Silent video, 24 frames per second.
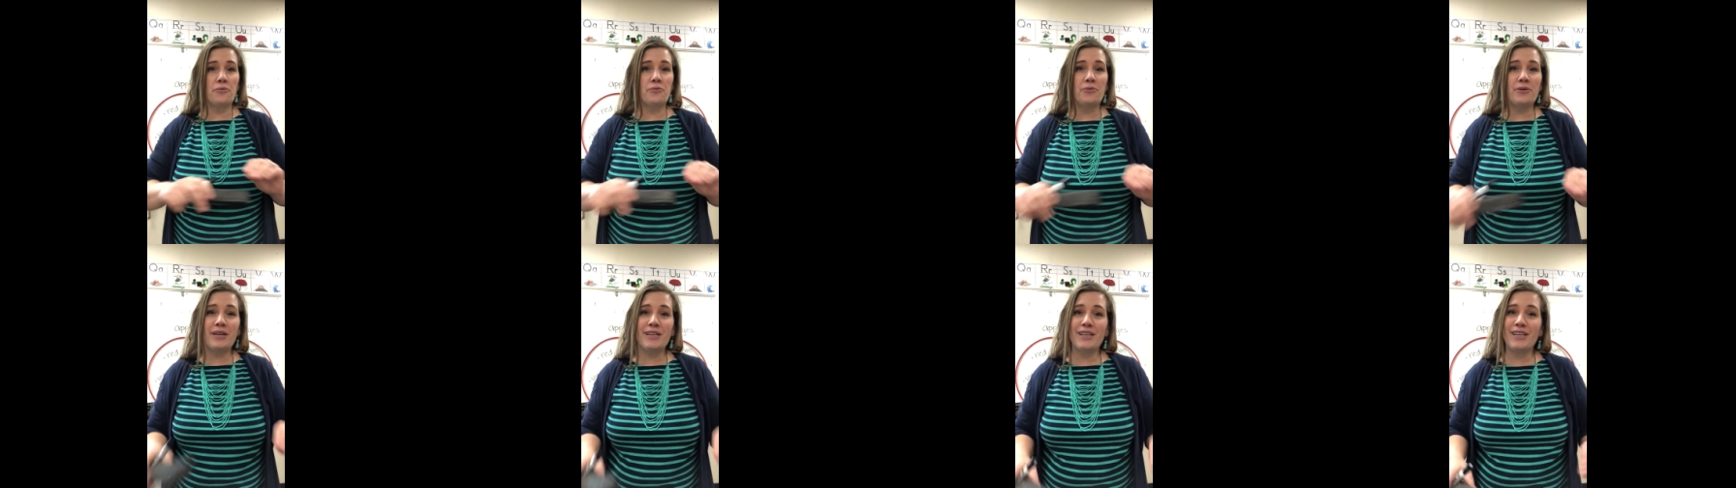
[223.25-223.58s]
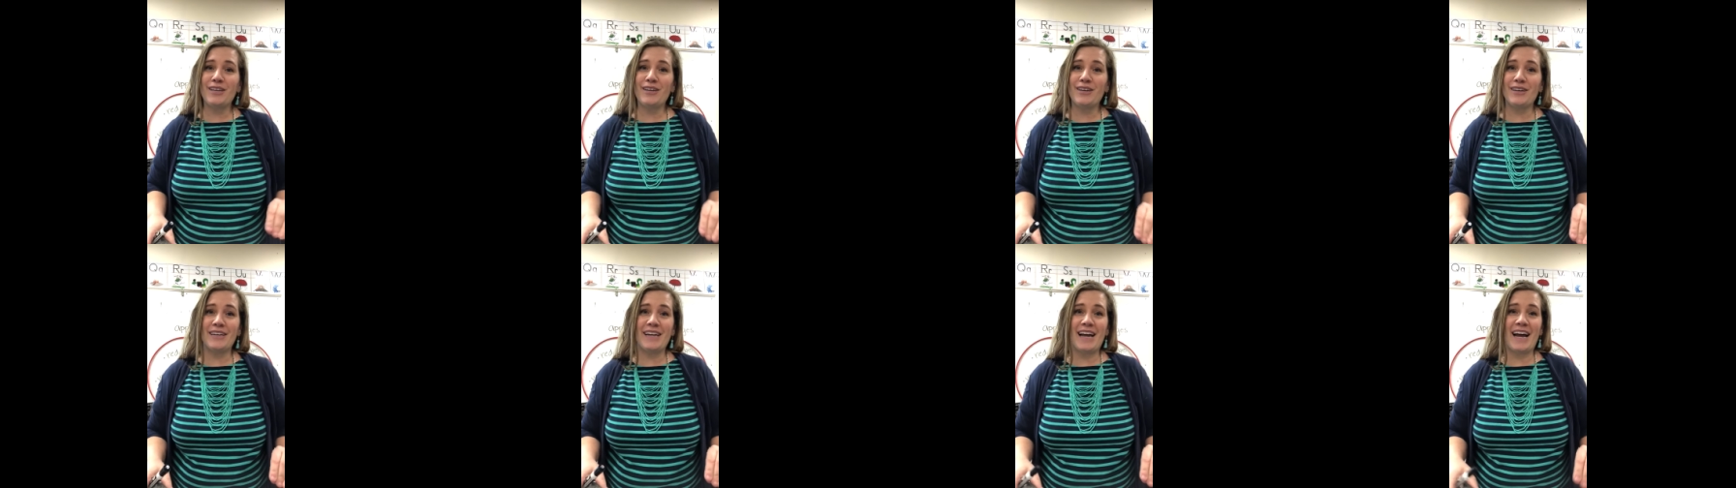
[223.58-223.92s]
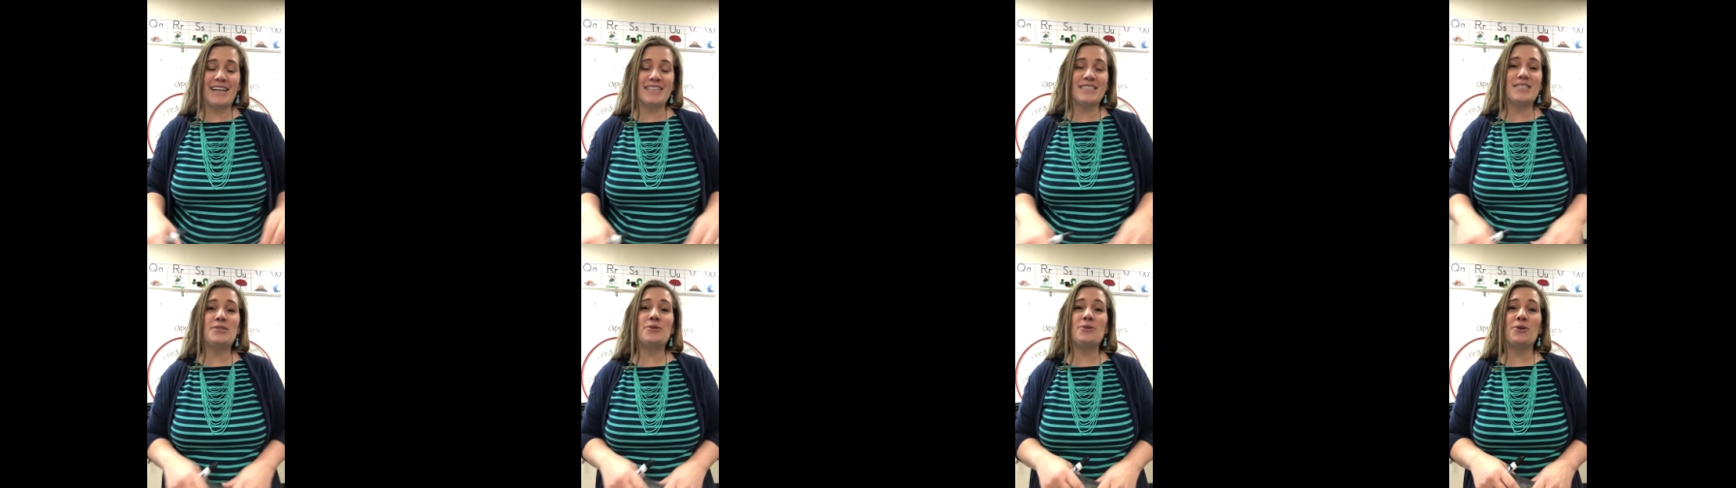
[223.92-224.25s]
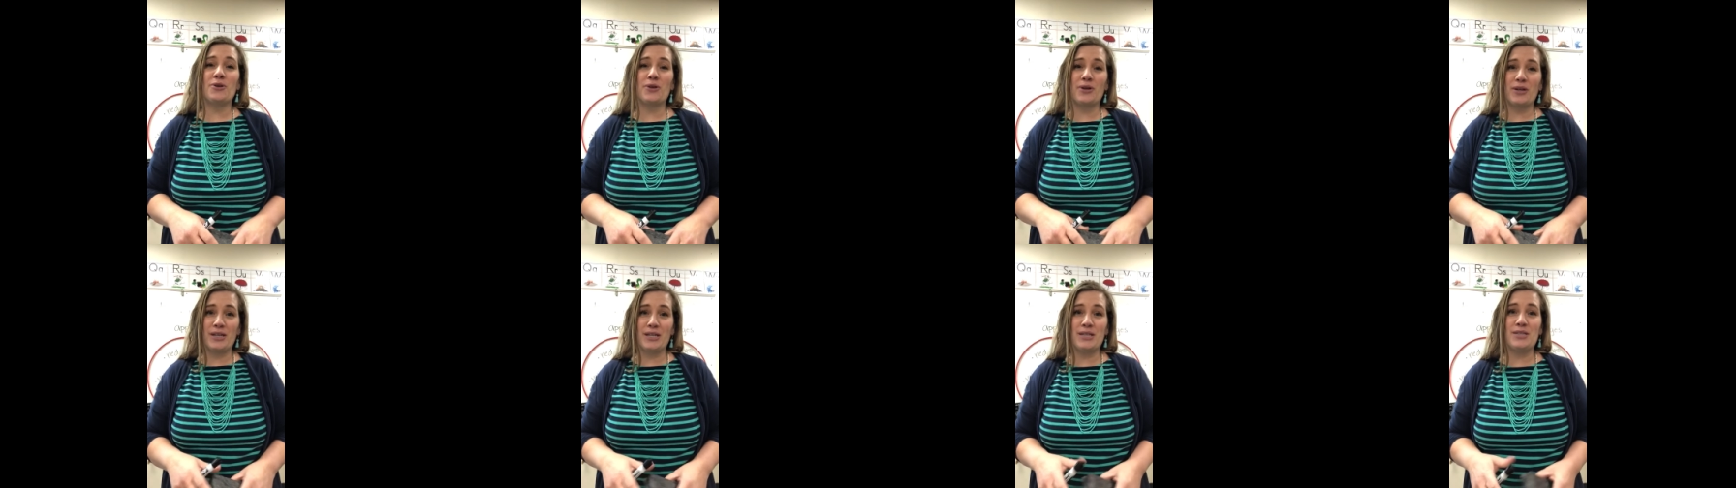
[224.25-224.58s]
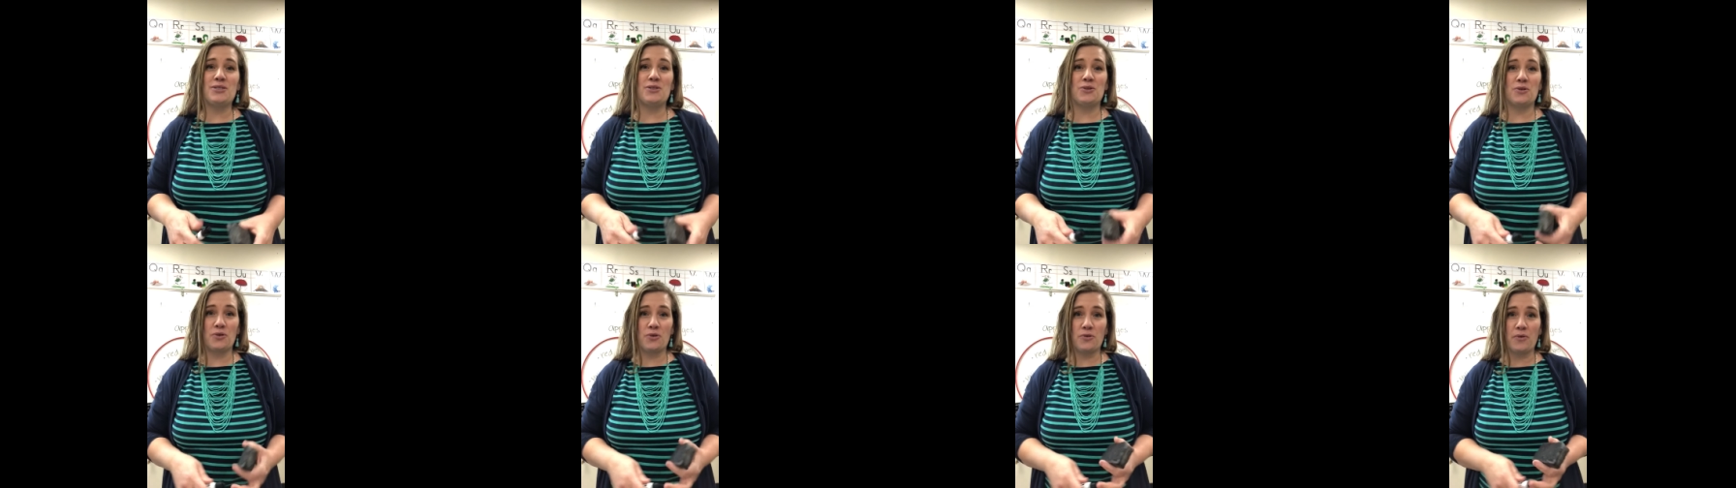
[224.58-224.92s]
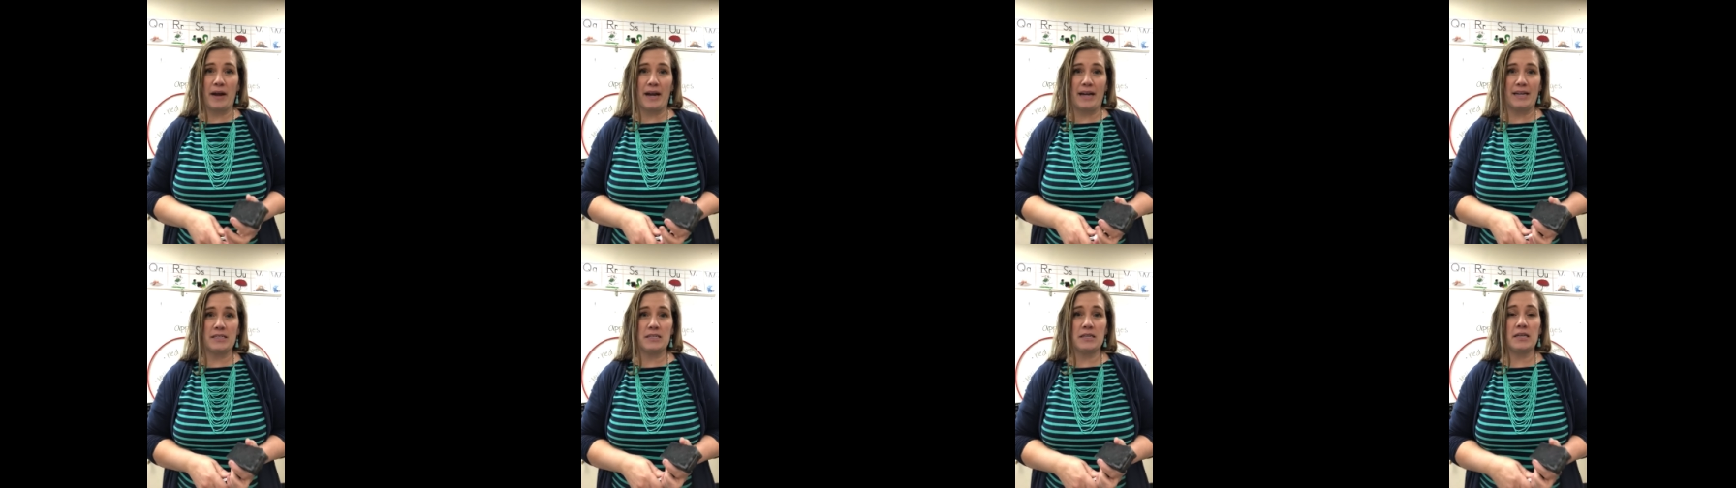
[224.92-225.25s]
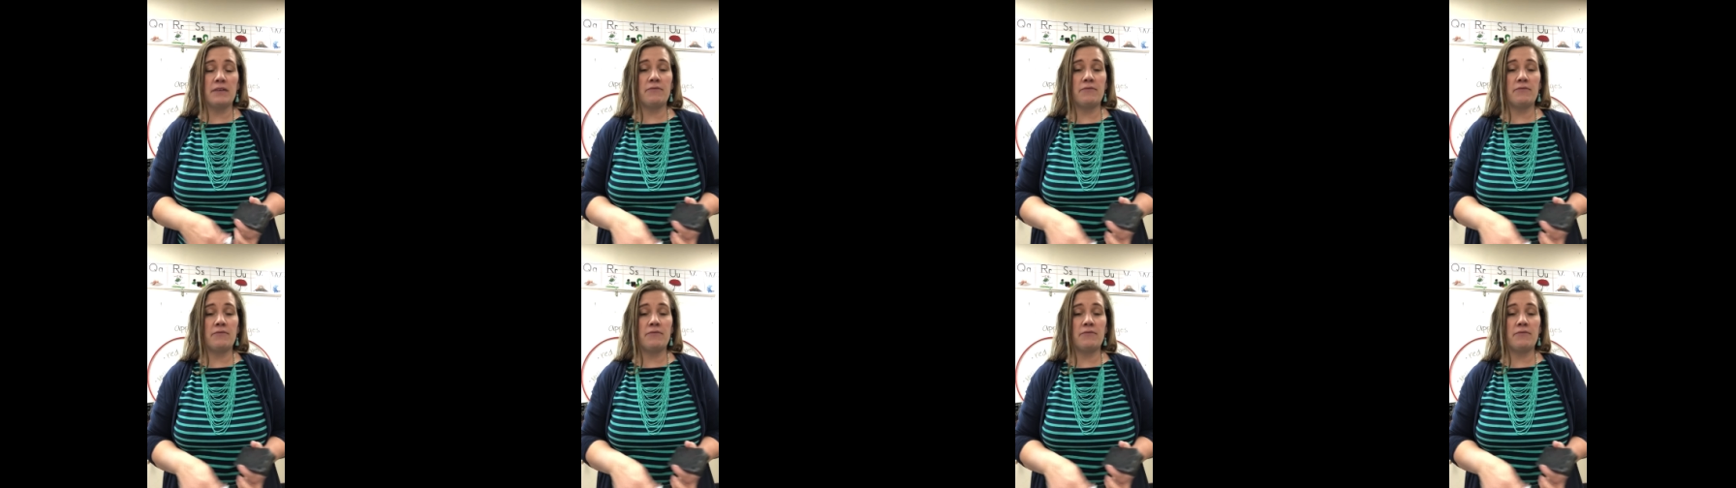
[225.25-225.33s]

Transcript: really good at, so you're gonna do great.